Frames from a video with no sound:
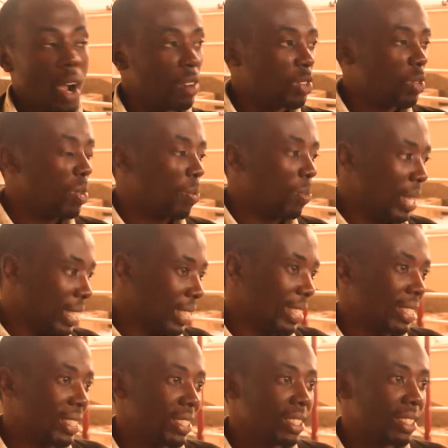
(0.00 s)
have to be
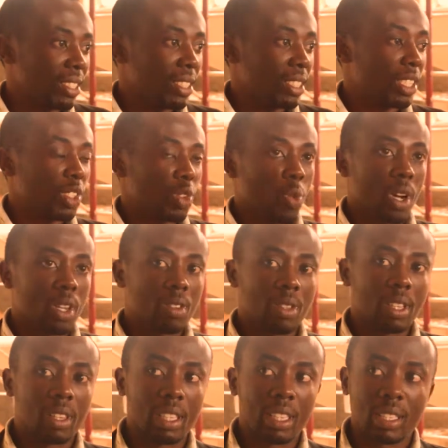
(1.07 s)
patient. This is one of
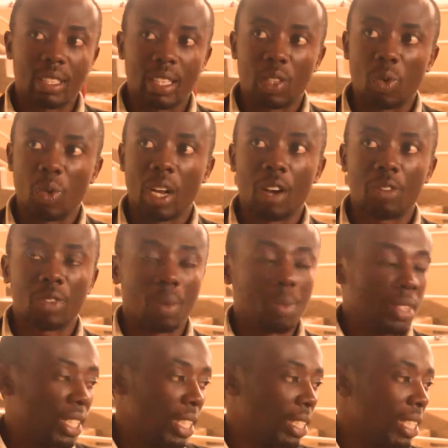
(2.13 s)
the things that we have to
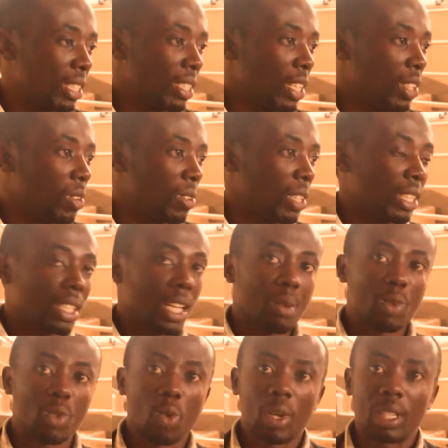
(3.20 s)
appreciate as the youth. At
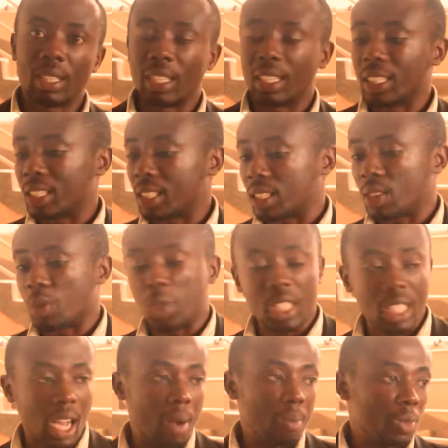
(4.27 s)
times we want things
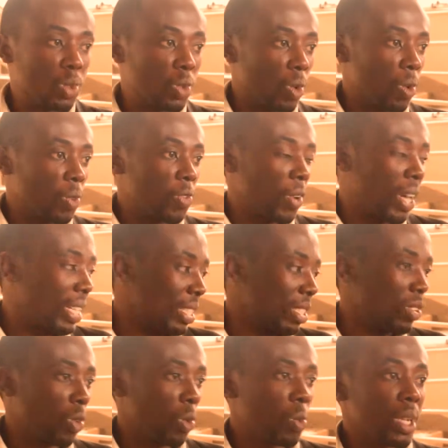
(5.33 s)
which come so
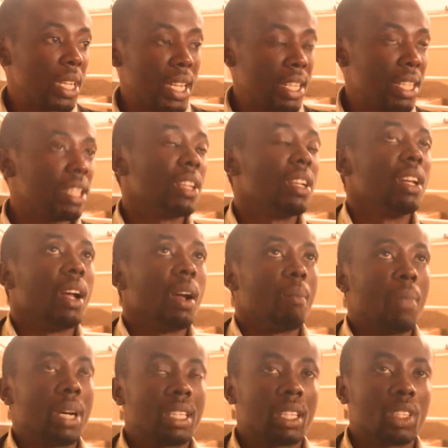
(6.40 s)
fast, so quickly,
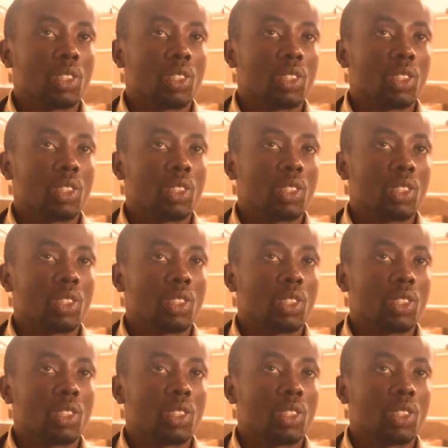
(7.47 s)
but I